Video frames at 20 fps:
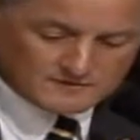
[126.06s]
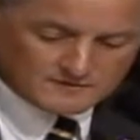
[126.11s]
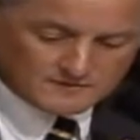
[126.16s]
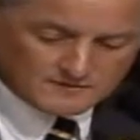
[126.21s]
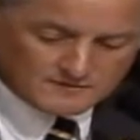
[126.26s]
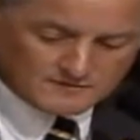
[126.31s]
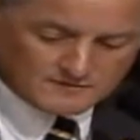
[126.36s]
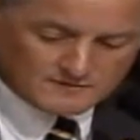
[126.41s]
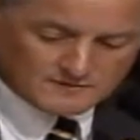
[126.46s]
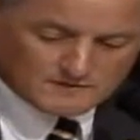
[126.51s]
and
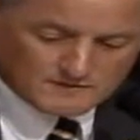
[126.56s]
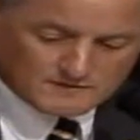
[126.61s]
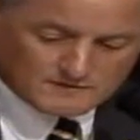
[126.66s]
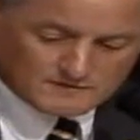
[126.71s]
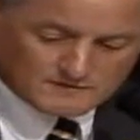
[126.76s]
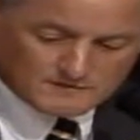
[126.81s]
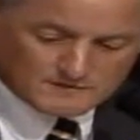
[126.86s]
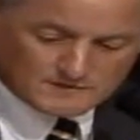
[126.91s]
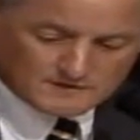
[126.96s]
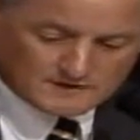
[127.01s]
the
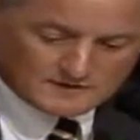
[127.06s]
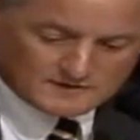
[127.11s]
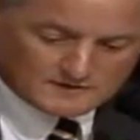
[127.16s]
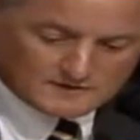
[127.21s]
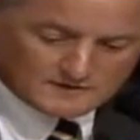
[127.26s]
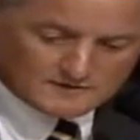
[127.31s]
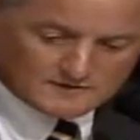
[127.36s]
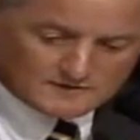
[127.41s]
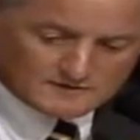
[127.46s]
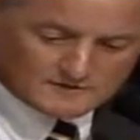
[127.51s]
uh,
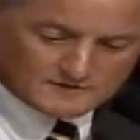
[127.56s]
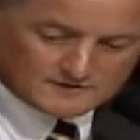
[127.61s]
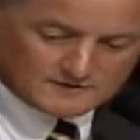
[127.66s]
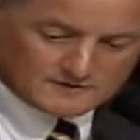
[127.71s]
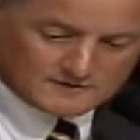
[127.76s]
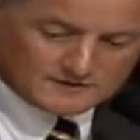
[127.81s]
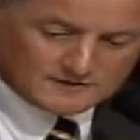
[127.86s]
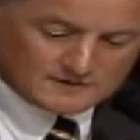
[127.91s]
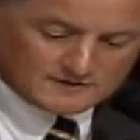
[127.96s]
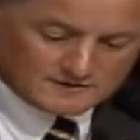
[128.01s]
recognition that
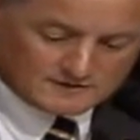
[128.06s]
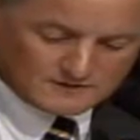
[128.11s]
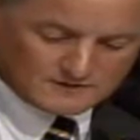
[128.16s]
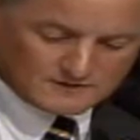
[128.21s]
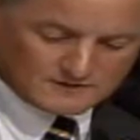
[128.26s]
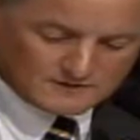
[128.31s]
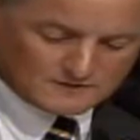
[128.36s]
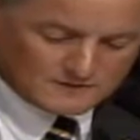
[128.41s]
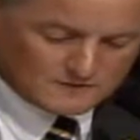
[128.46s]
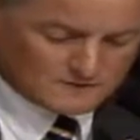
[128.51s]
we need to
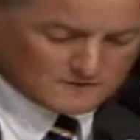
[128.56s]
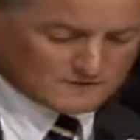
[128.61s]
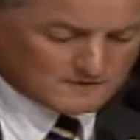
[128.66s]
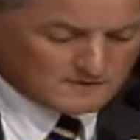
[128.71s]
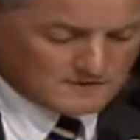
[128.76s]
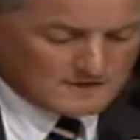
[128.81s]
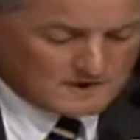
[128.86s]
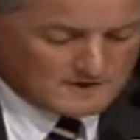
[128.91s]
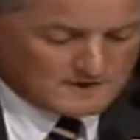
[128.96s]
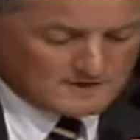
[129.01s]
do
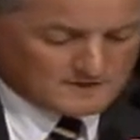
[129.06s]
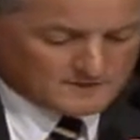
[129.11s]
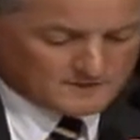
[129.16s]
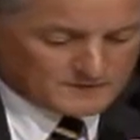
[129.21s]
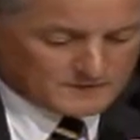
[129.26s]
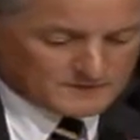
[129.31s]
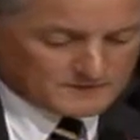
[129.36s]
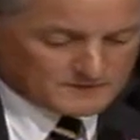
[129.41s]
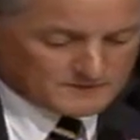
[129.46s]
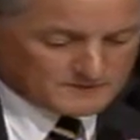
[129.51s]
more
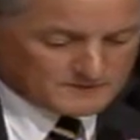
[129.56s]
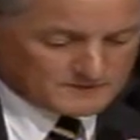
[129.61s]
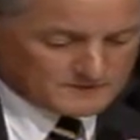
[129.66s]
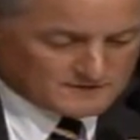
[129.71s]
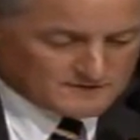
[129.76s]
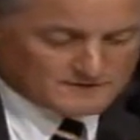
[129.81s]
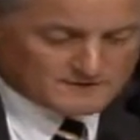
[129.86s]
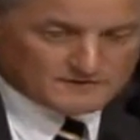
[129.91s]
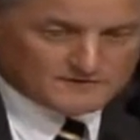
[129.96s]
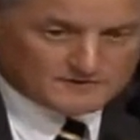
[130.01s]
on the
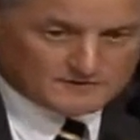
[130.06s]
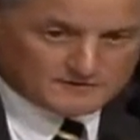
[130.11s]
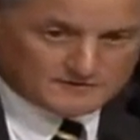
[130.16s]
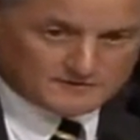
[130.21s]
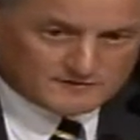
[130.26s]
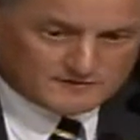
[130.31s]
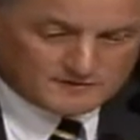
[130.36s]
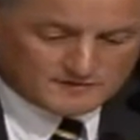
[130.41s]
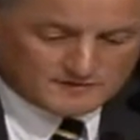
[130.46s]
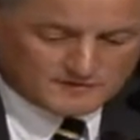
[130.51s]

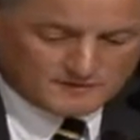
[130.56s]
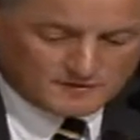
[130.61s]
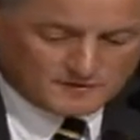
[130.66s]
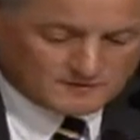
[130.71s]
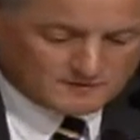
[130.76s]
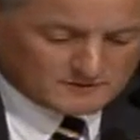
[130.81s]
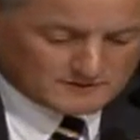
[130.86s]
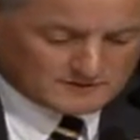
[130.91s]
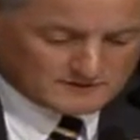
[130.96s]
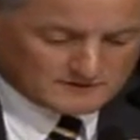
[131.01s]
infrastructure on our
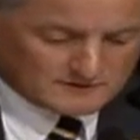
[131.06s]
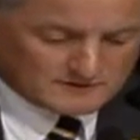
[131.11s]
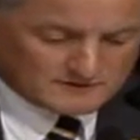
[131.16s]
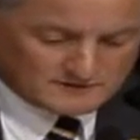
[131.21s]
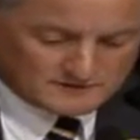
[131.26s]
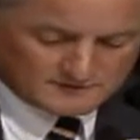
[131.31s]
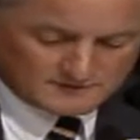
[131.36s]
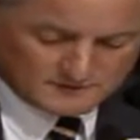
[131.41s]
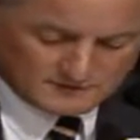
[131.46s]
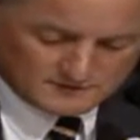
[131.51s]
public
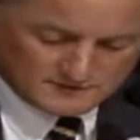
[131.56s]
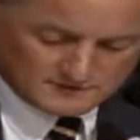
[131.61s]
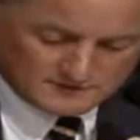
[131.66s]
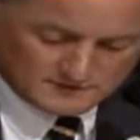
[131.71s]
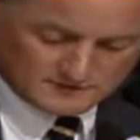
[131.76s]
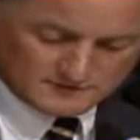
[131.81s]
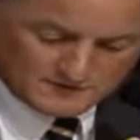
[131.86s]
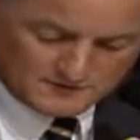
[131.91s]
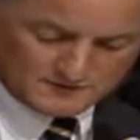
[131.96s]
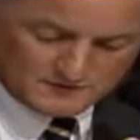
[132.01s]
lands,
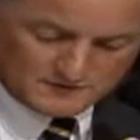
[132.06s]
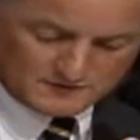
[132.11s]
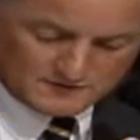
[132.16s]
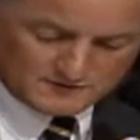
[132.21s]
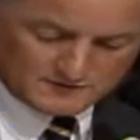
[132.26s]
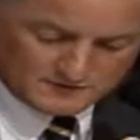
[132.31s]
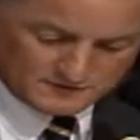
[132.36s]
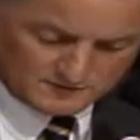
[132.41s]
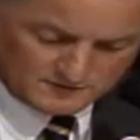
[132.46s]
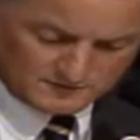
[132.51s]
especially on the
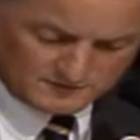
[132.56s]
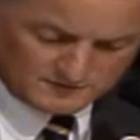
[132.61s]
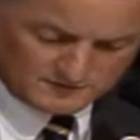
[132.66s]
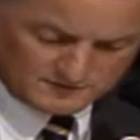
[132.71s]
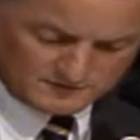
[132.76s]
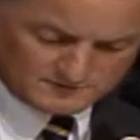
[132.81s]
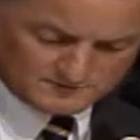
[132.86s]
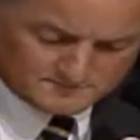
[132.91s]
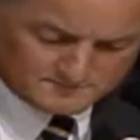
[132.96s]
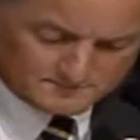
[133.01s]
Park
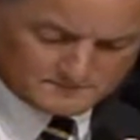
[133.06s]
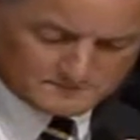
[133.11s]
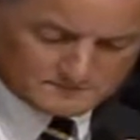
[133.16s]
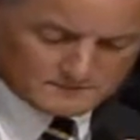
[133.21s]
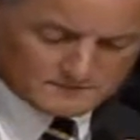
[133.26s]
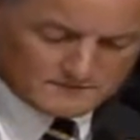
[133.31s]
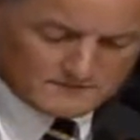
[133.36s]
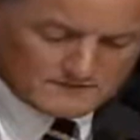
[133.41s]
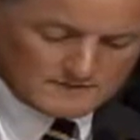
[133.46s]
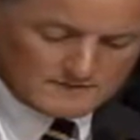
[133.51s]
Service.
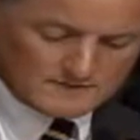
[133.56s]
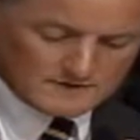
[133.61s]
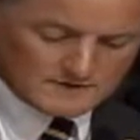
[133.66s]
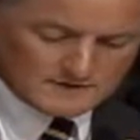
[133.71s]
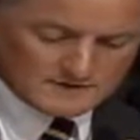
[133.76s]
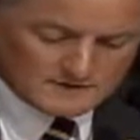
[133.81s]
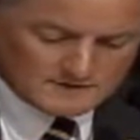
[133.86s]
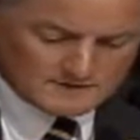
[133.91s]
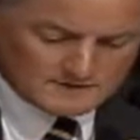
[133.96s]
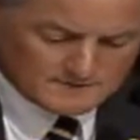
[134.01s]

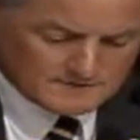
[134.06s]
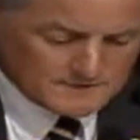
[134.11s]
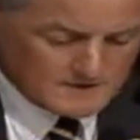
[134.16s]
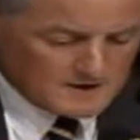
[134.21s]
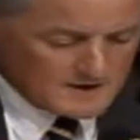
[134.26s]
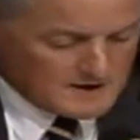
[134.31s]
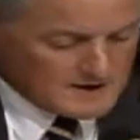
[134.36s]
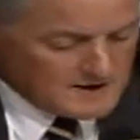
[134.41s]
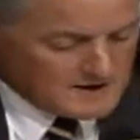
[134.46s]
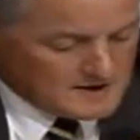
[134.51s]
Um,
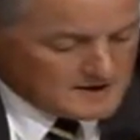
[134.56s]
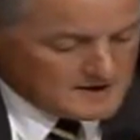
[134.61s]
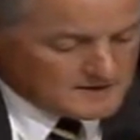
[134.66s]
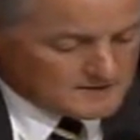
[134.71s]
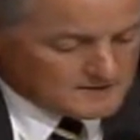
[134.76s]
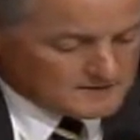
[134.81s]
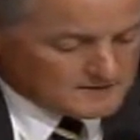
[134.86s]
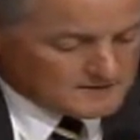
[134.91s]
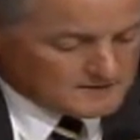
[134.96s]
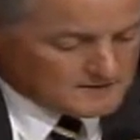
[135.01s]

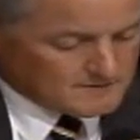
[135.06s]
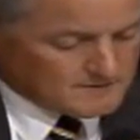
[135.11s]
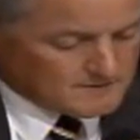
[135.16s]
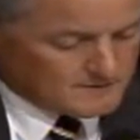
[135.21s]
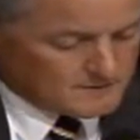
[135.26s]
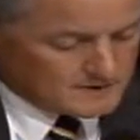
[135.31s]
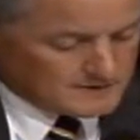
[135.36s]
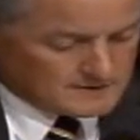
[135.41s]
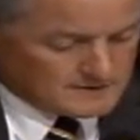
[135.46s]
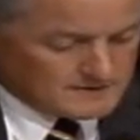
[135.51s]

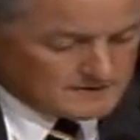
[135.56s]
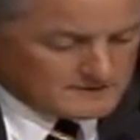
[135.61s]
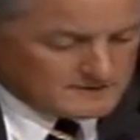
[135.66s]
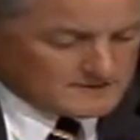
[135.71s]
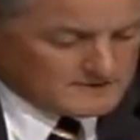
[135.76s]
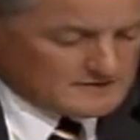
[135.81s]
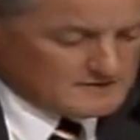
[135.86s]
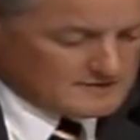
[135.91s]
but